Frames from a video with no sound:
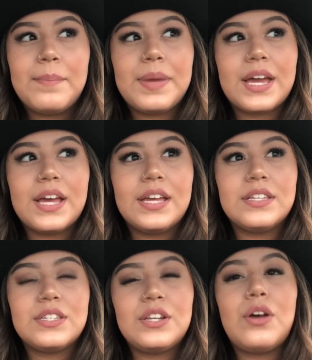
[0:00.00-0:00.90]

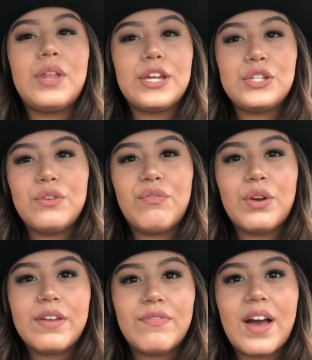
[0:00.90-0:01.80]
because no, like
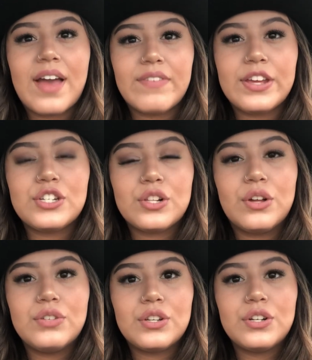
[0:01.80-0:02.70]
2:45-ish,
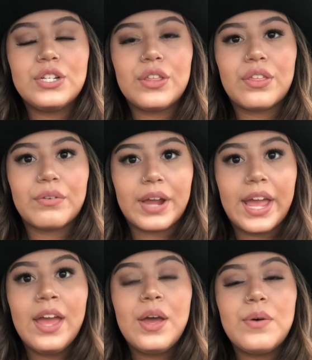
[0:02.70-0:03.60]
closer to
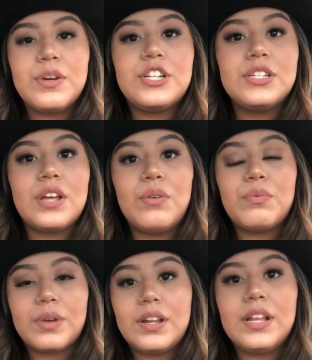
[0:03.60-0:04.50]
3, which is a
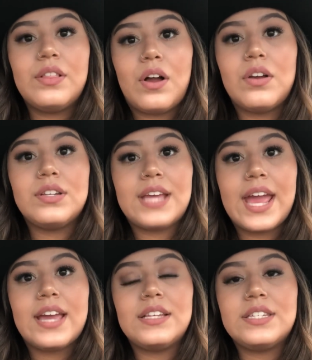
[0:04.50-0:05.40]
really long
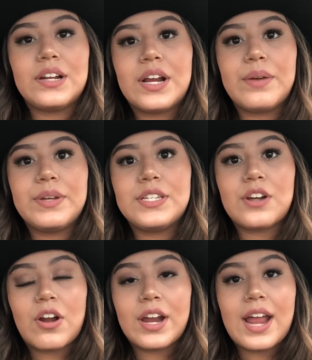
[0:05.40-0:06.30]
day considering we
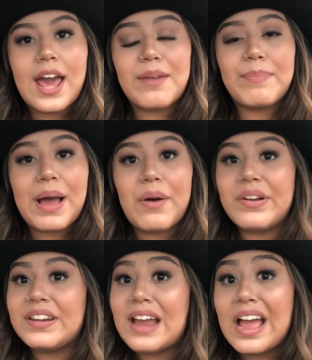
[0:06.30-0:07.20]
started at
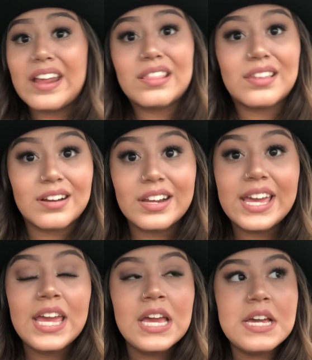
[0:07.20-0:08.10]
about
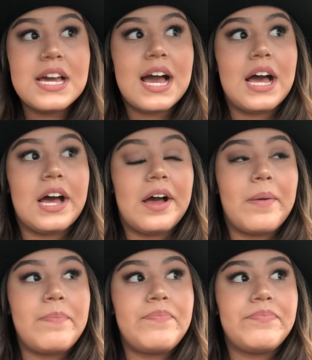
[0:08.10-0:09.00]
9:30.
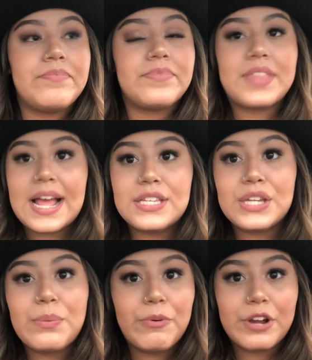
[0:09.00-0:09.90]

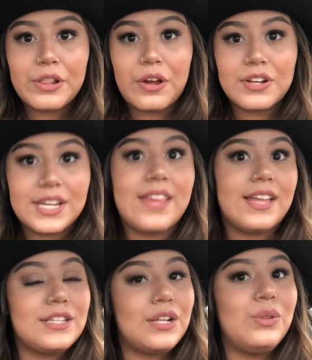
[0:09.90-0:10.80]
That's a pretty long day.
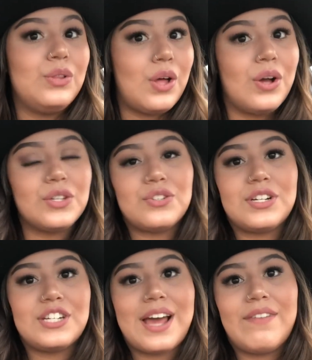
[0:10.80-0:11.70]
That's a long
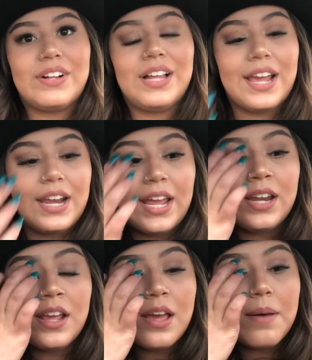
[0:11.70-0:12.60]
stretch to have a client in,